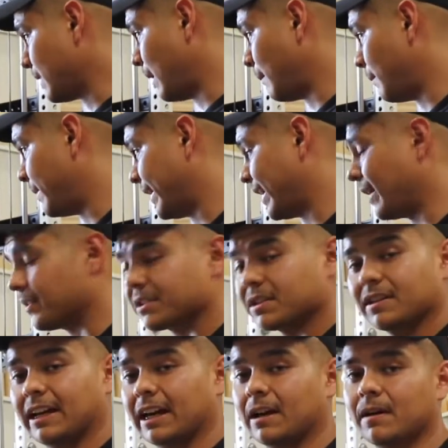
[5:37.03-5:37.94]
being able to
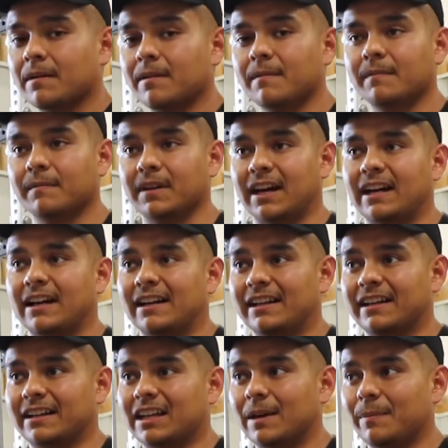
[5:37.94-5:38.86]
like kind
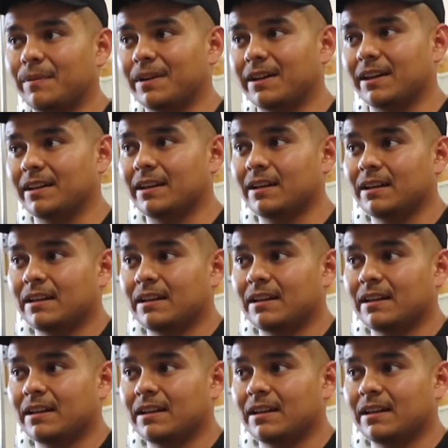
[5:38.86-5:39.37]
of keep it